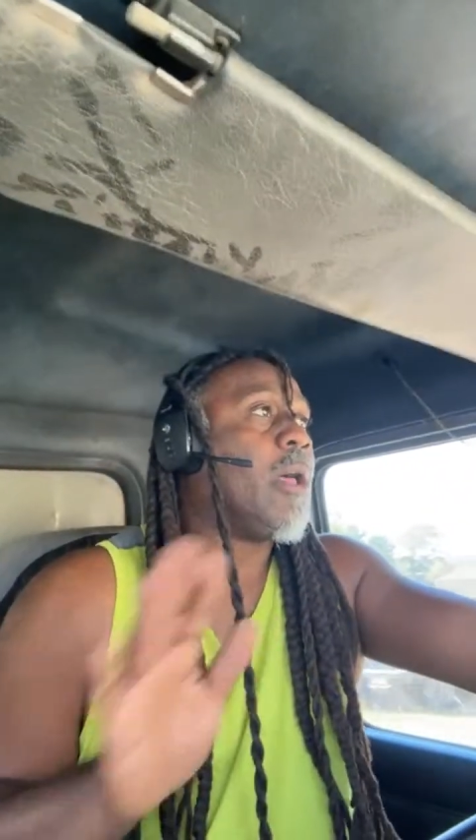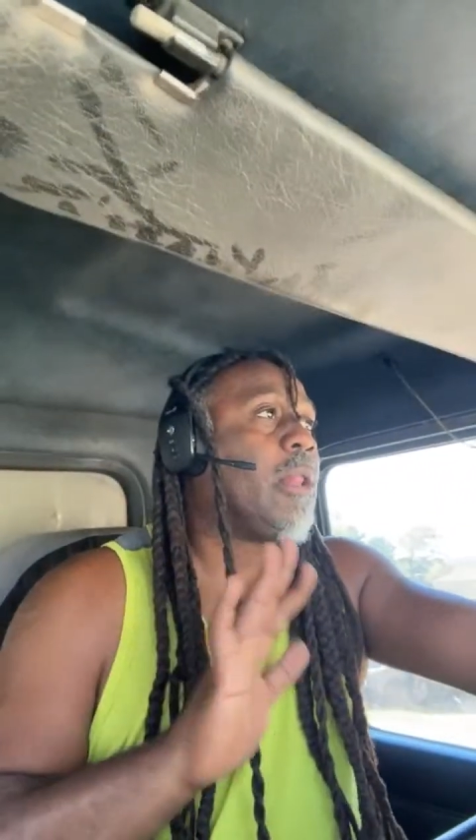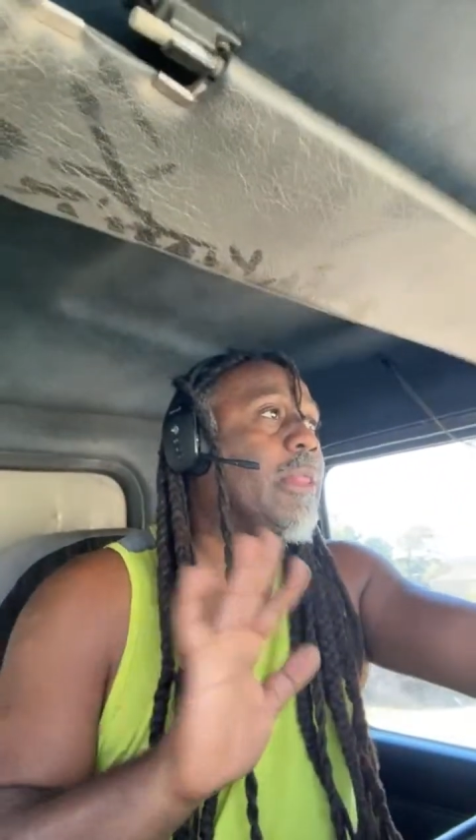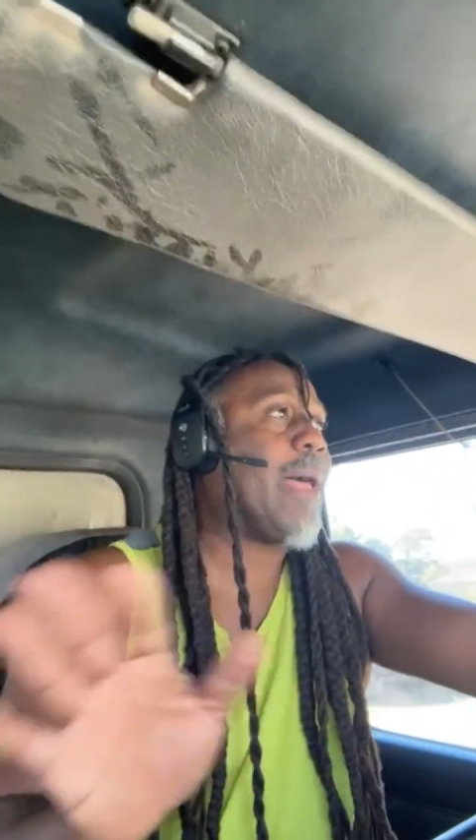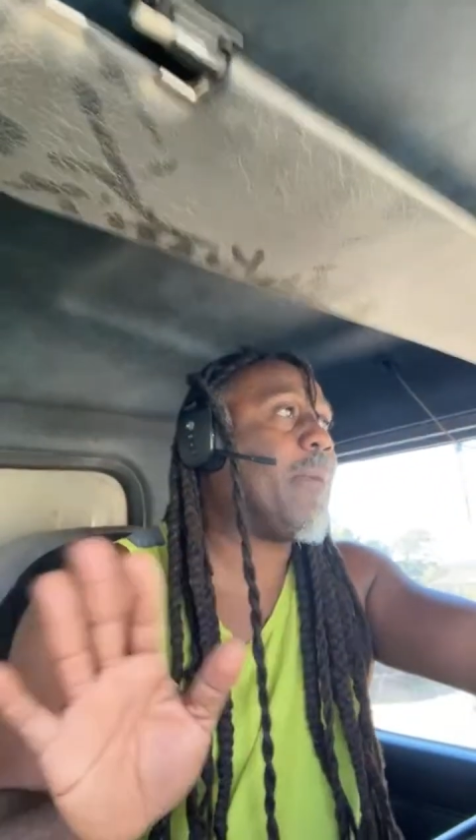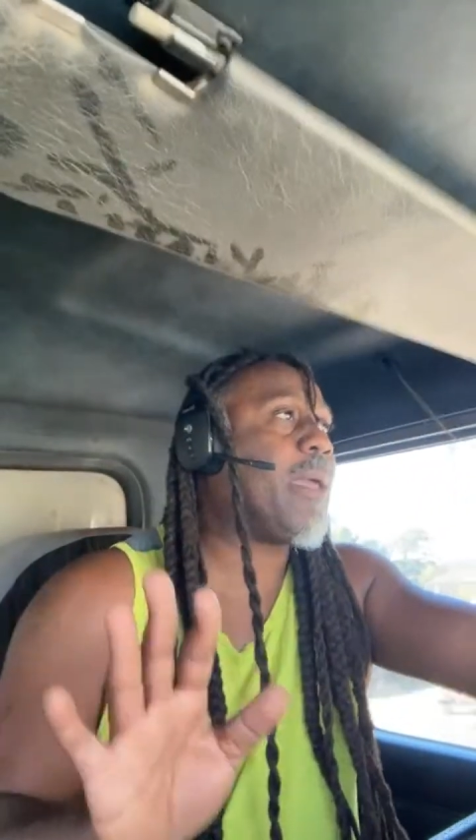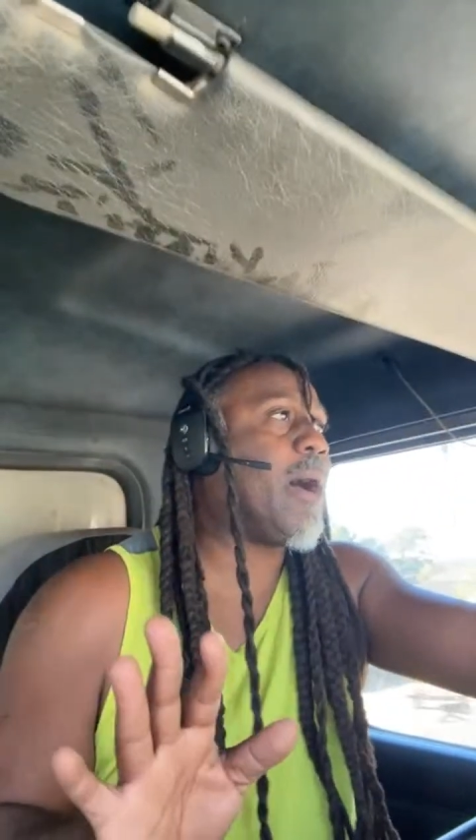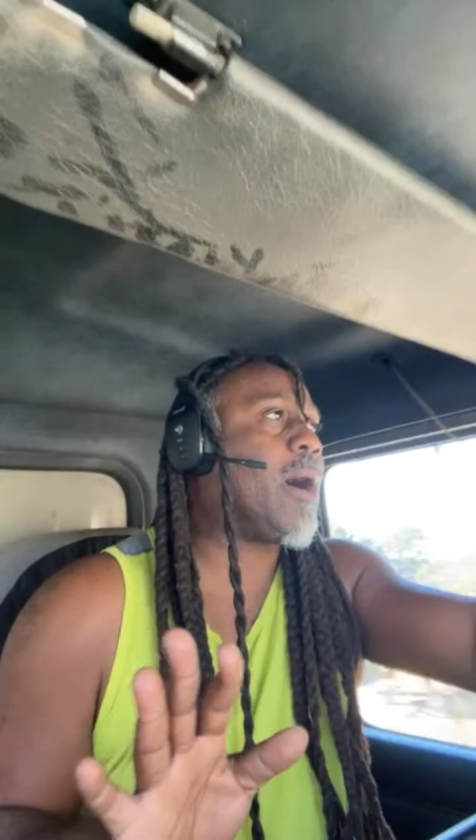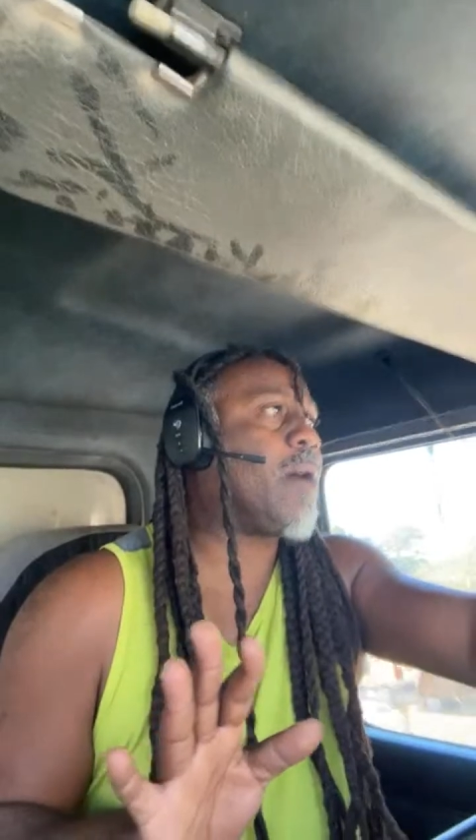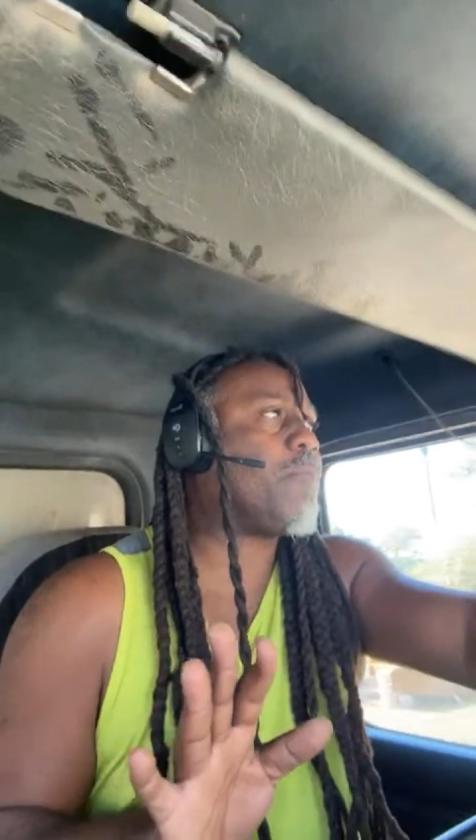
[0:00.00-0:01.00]
Let me
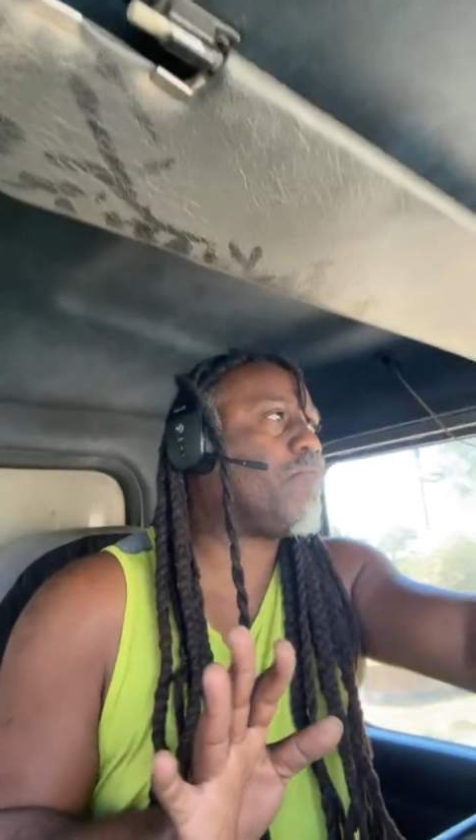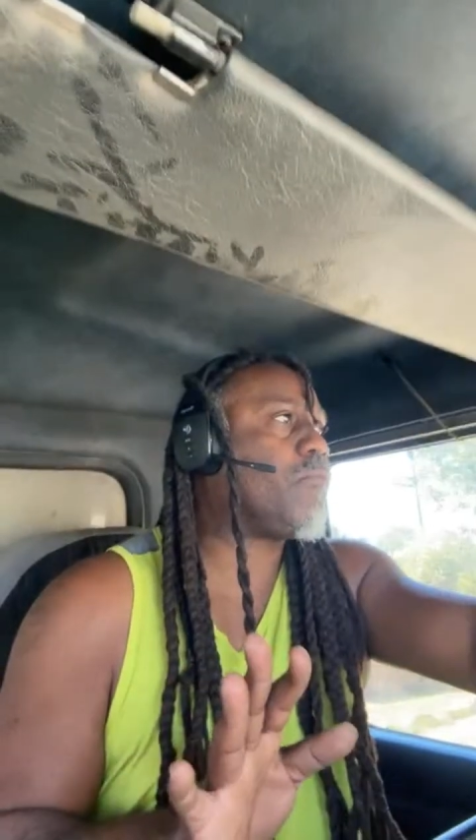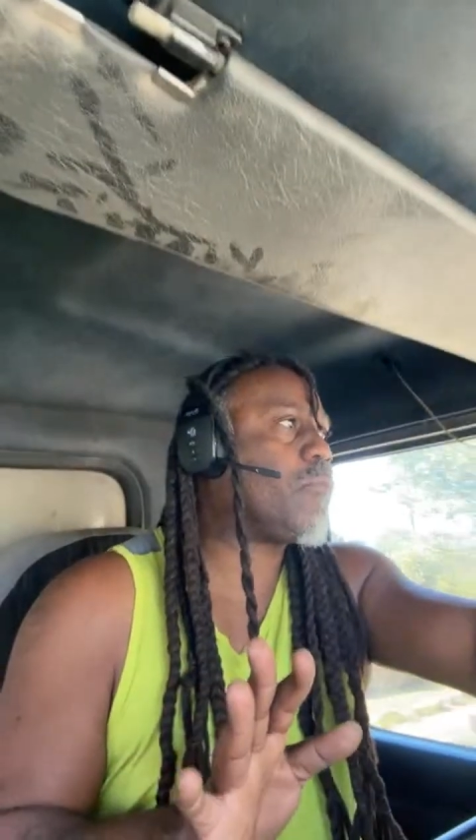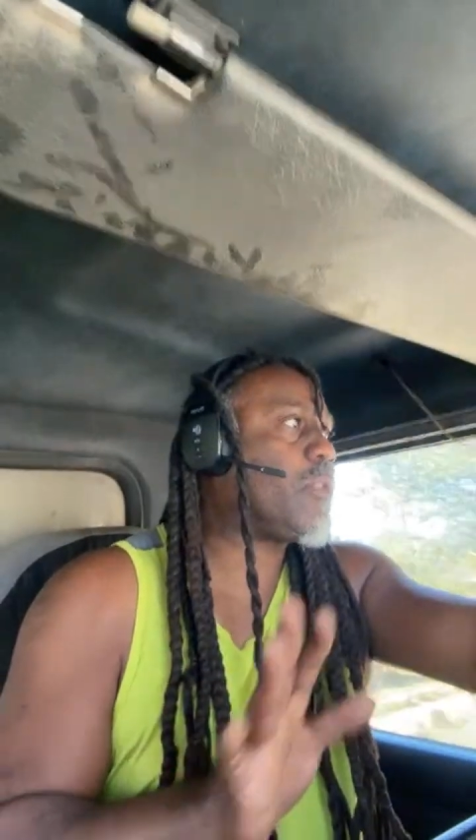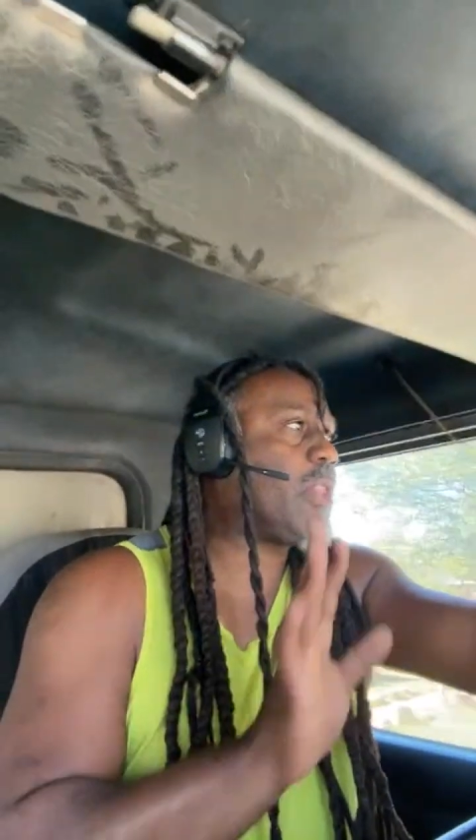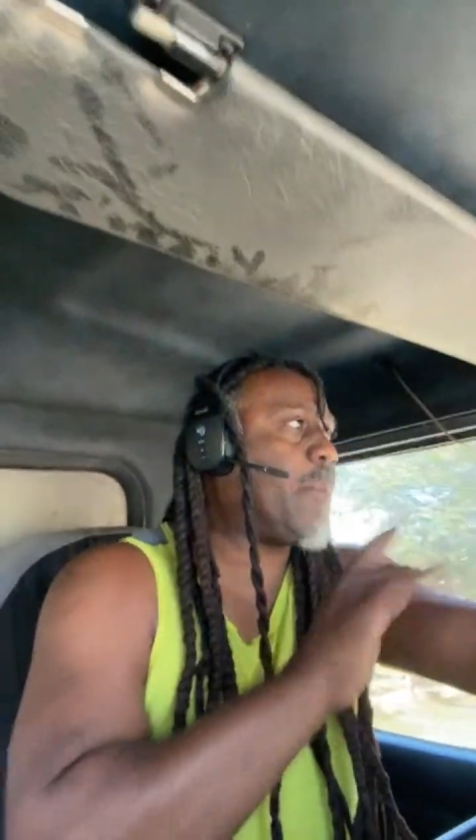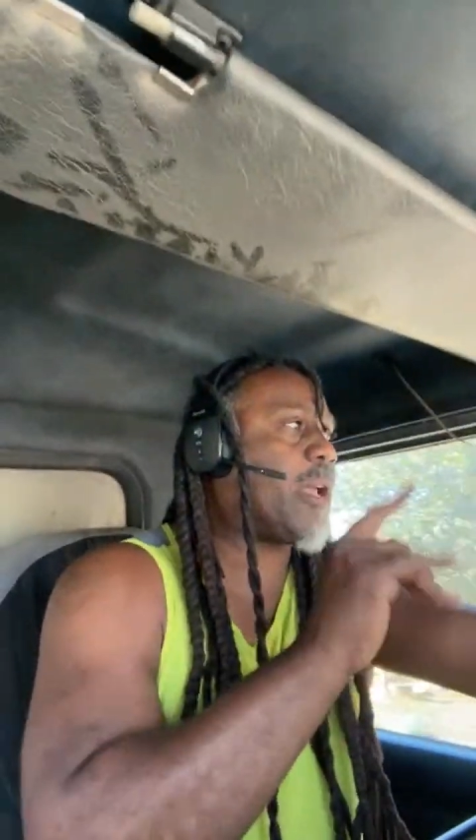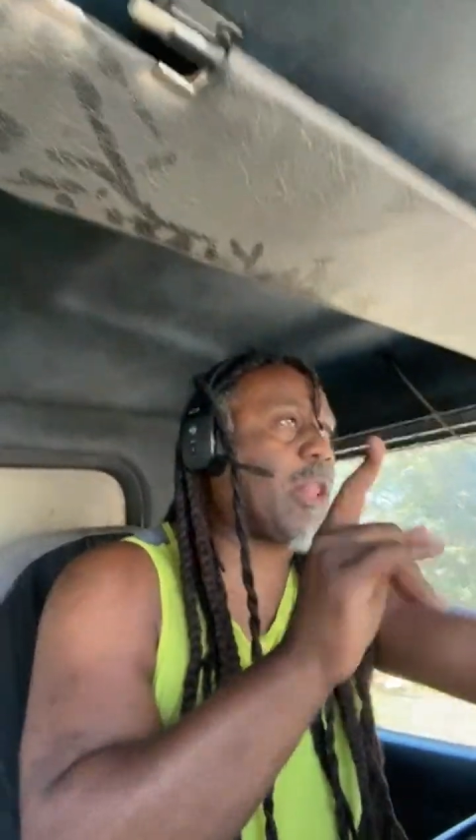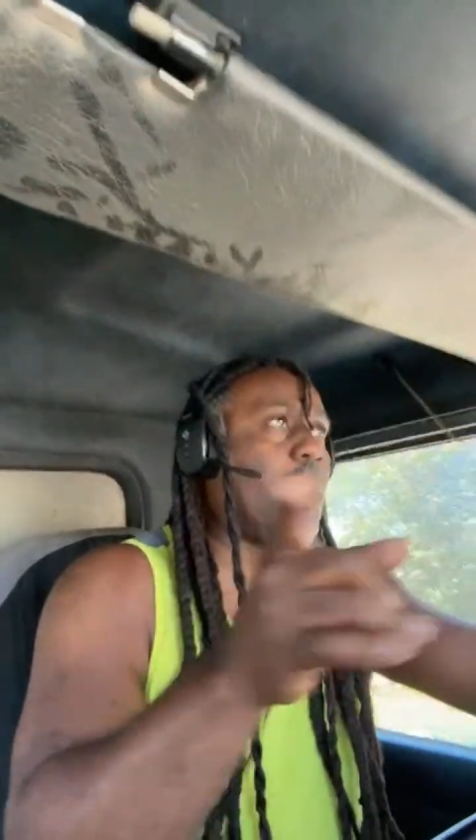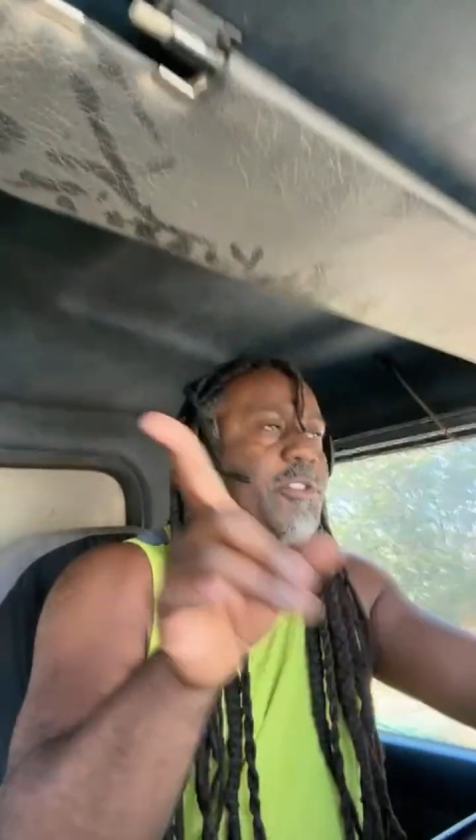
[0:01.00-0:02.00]

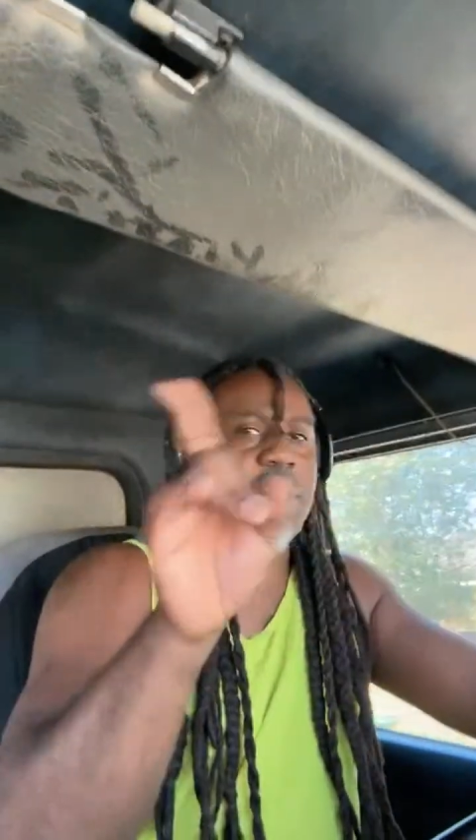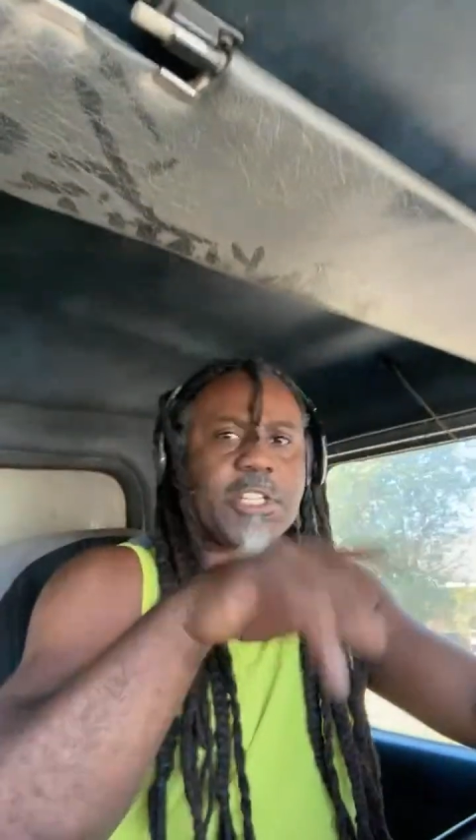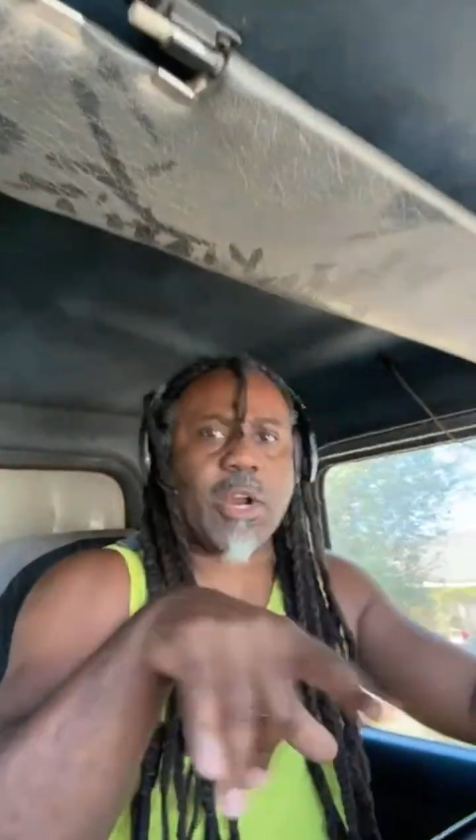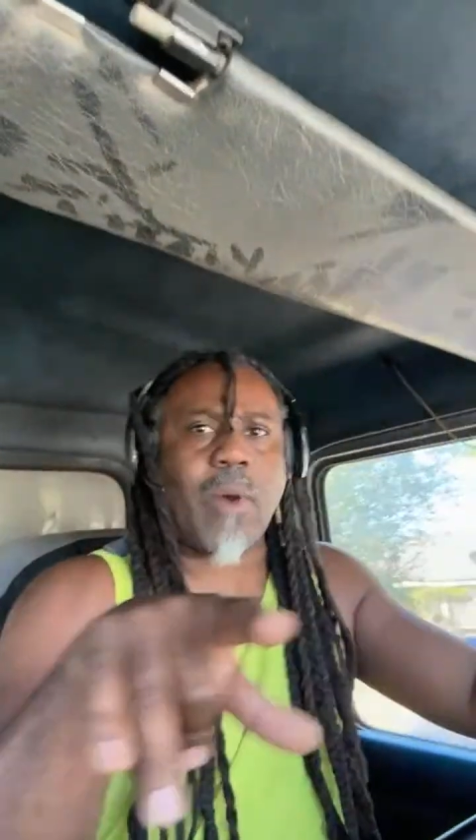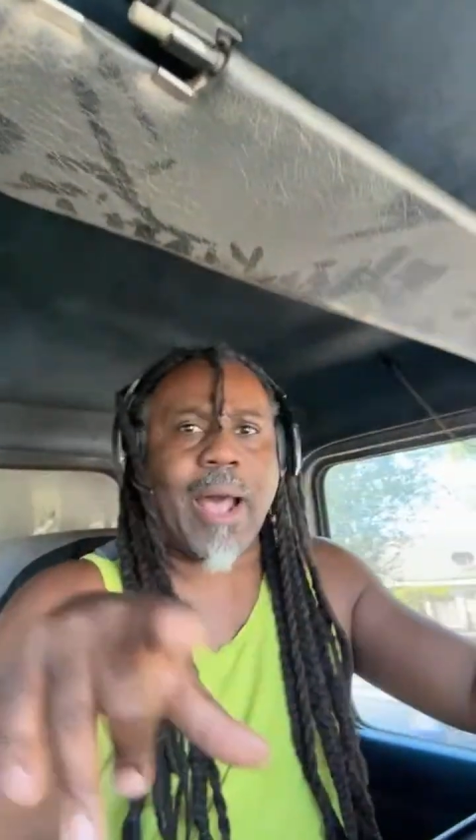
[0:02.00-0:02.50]
close this show